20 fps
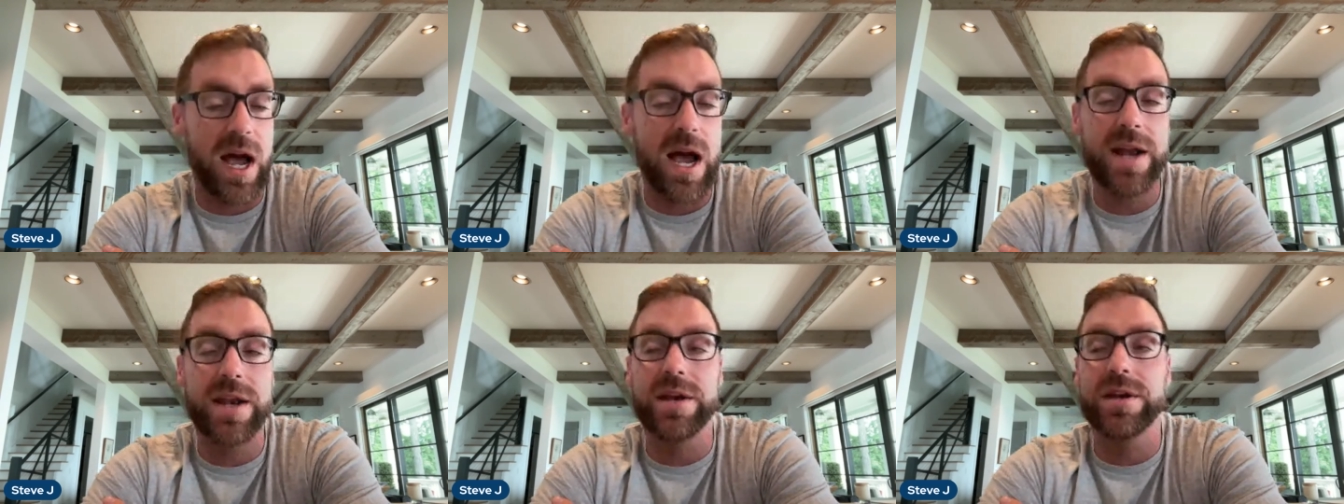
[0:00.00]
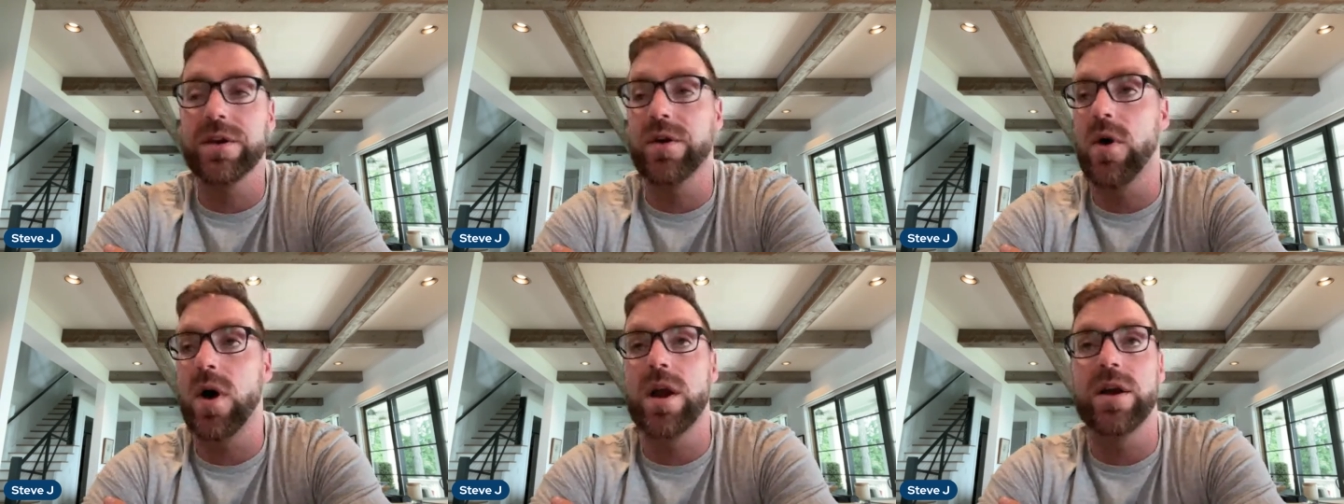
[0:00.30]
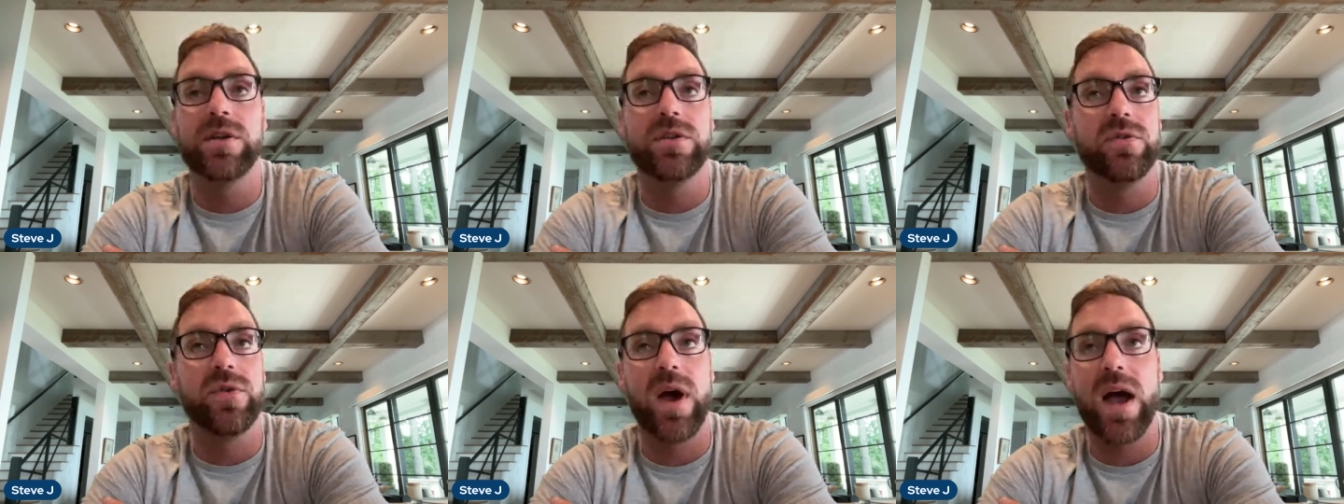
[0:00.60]
I didn't know how
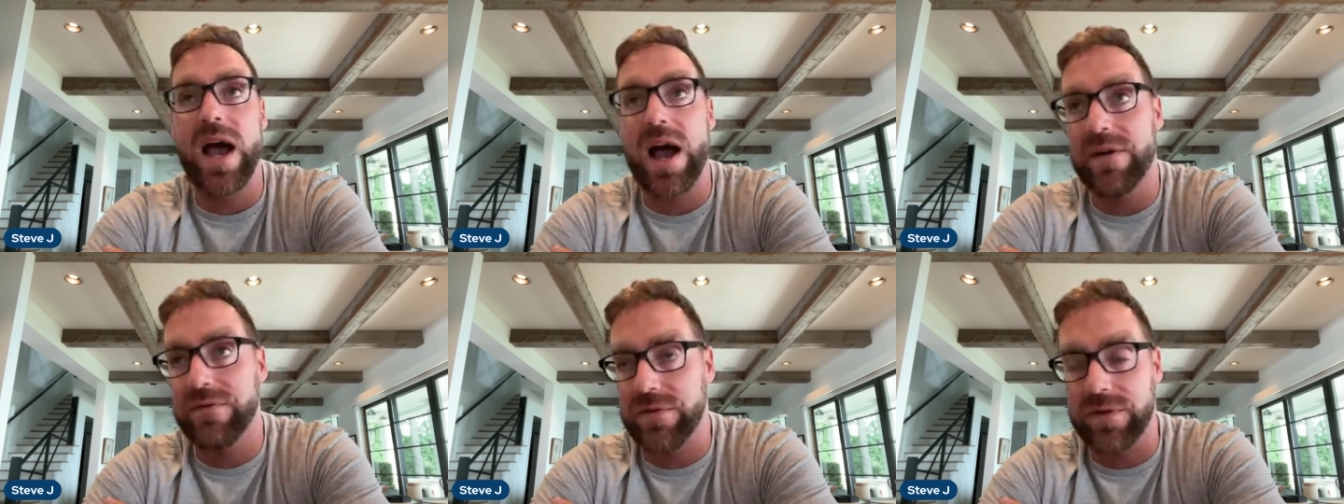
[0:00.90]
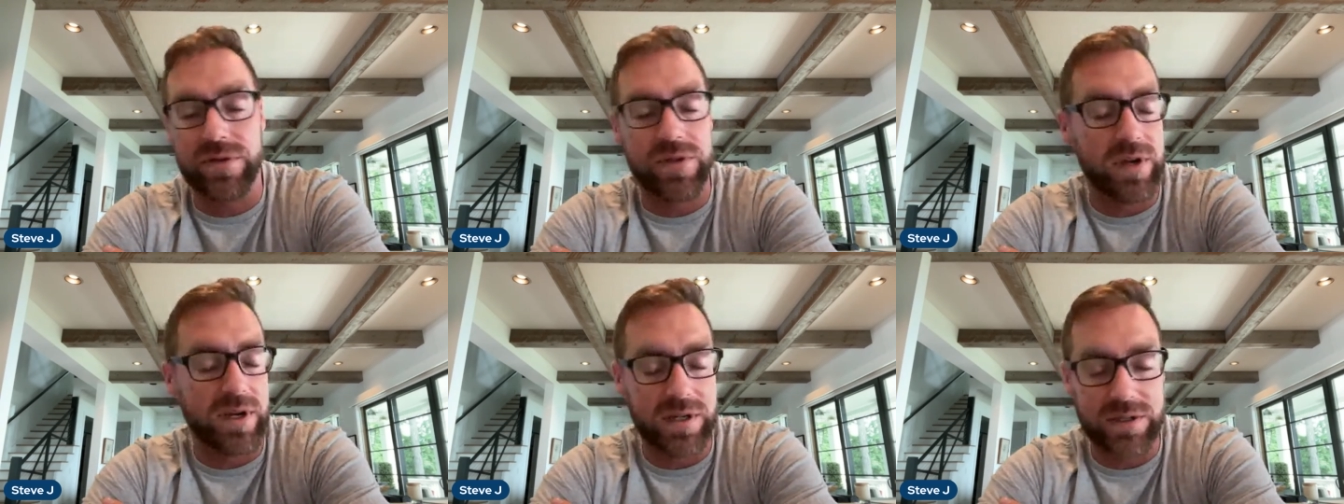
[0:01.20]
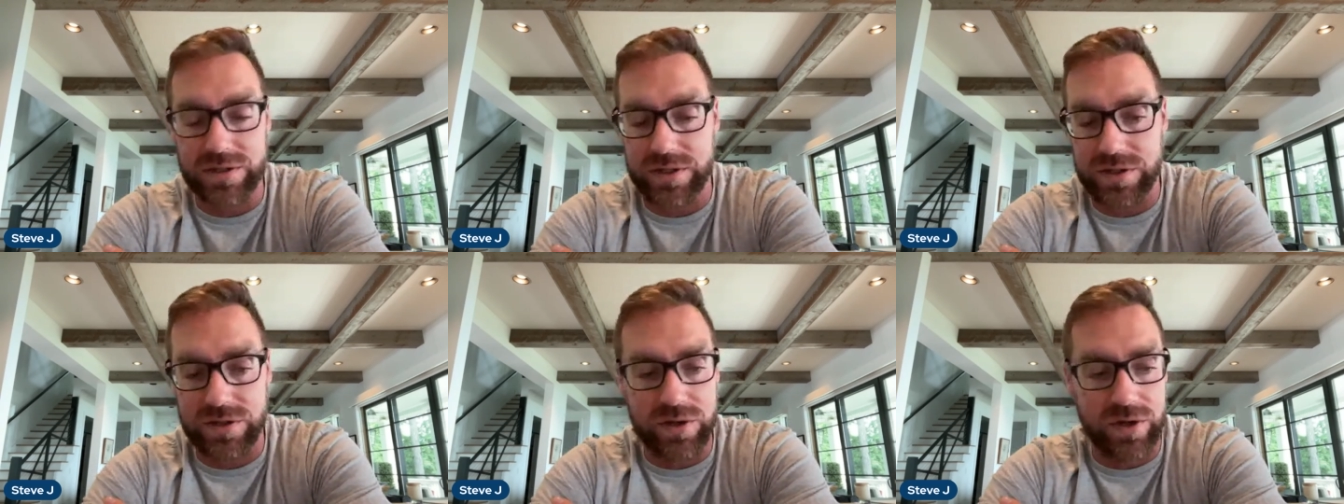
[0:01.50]
to do half the
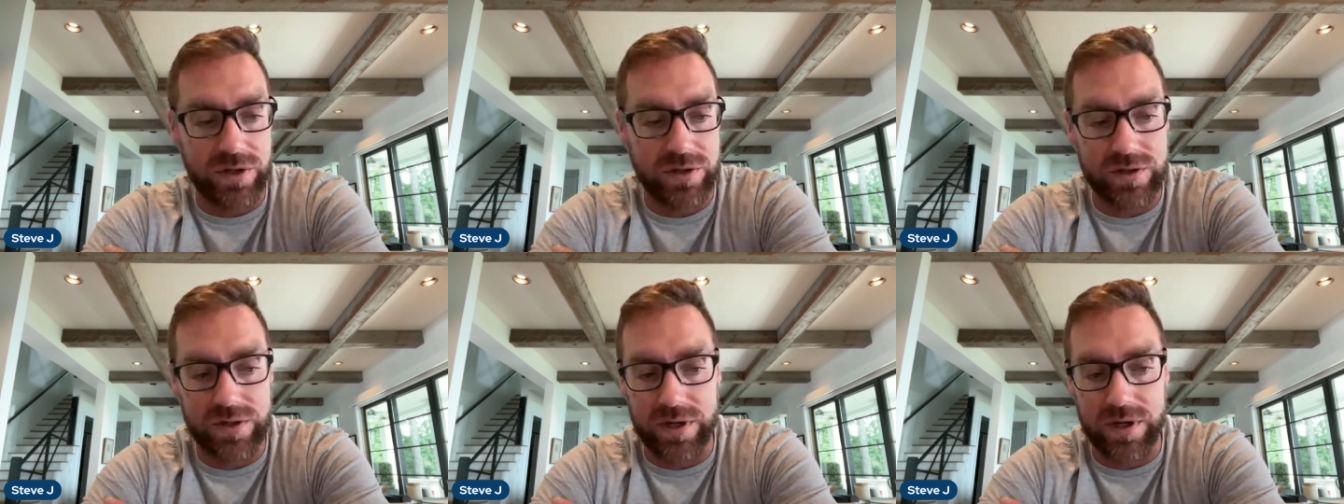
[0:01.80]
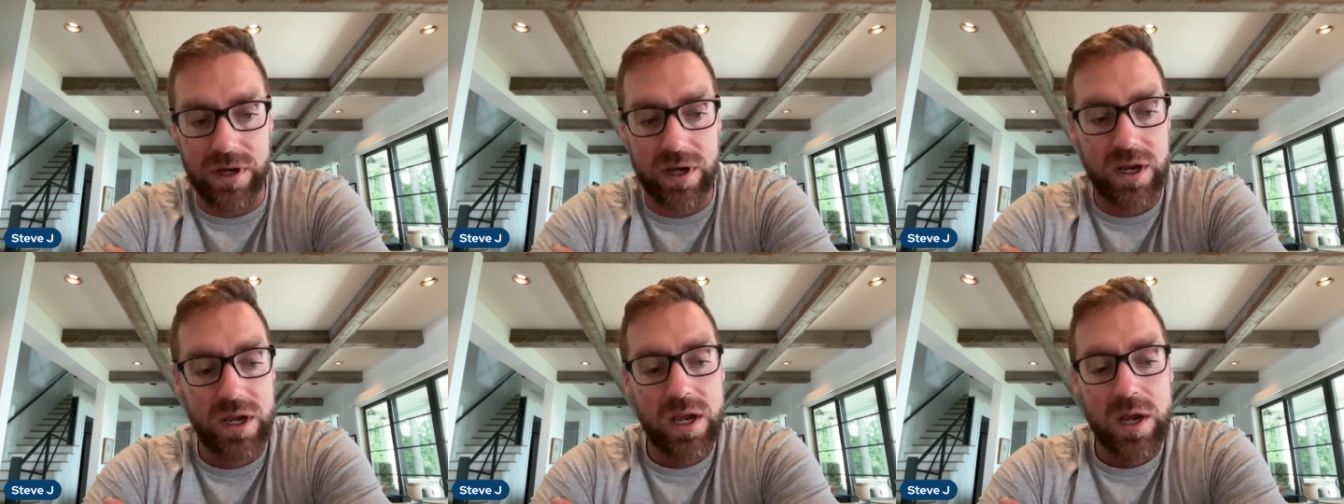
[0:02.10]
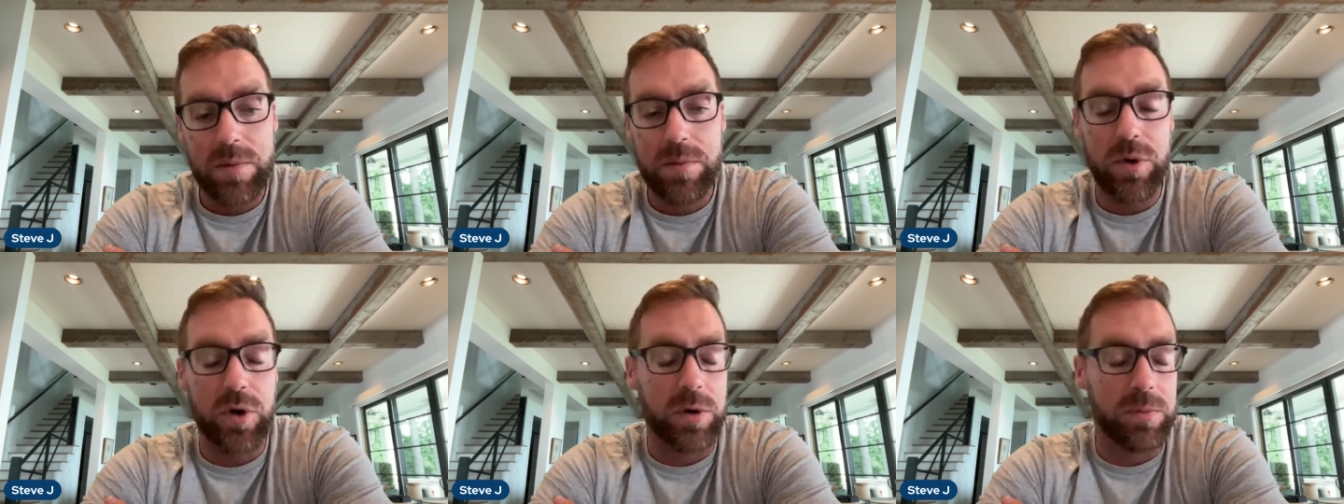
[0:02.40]
things it took to
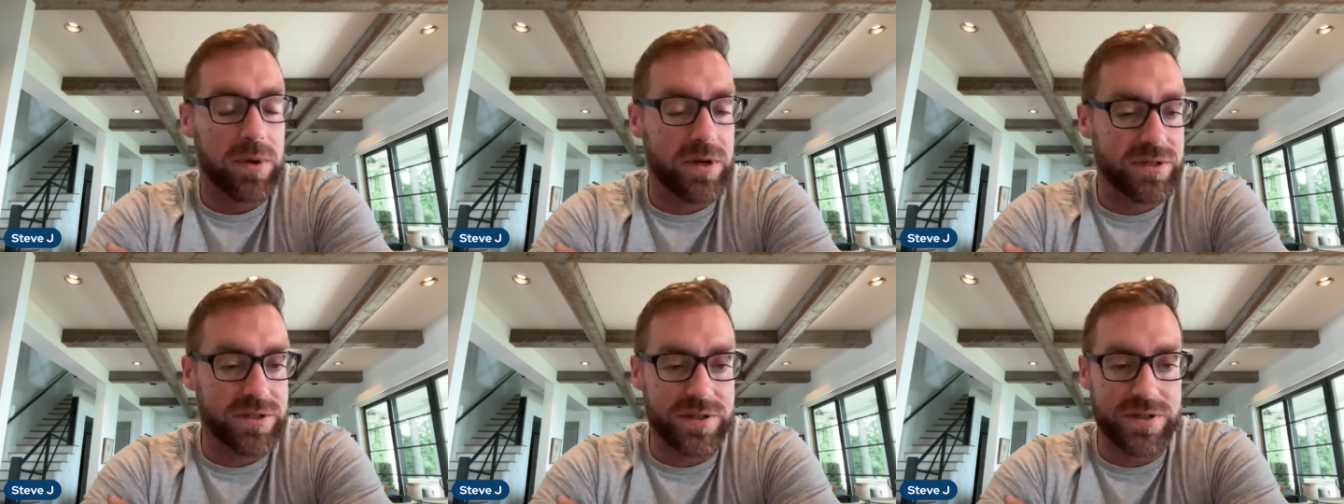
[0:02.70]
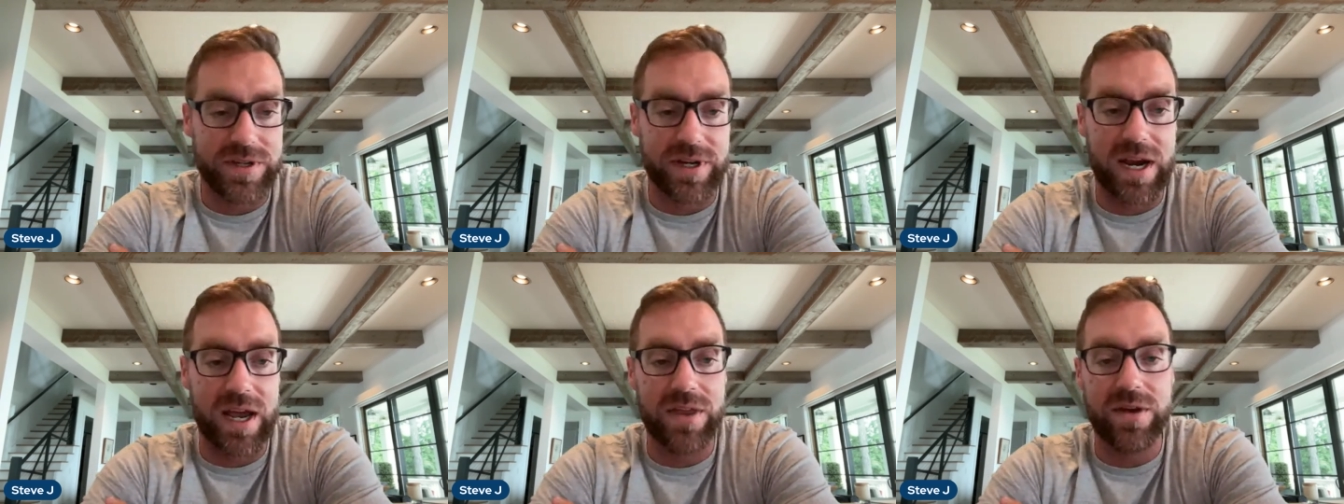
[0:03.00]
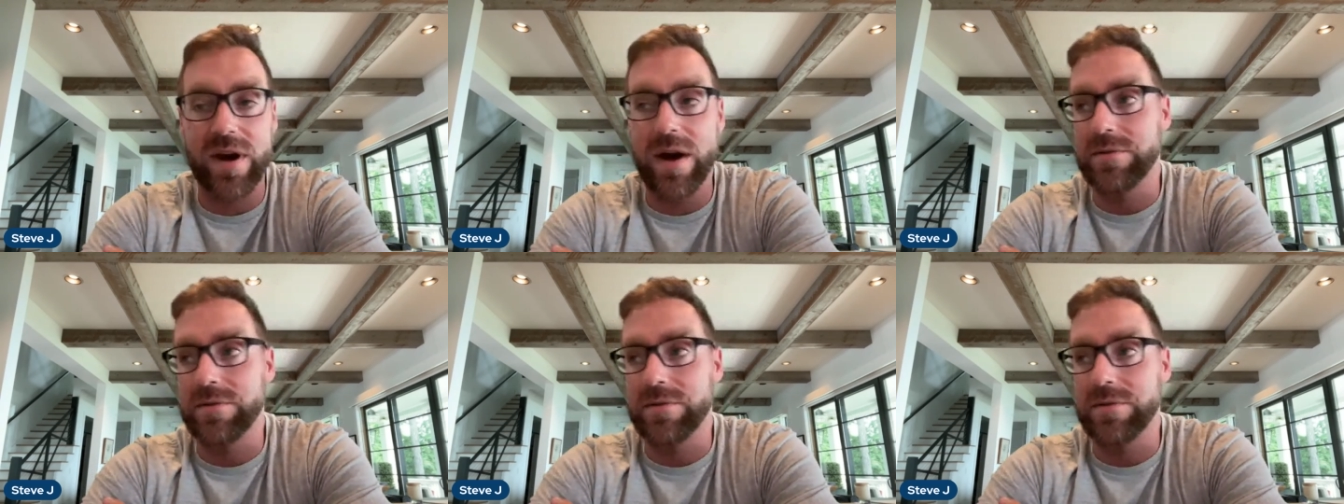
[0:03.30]
put a business together.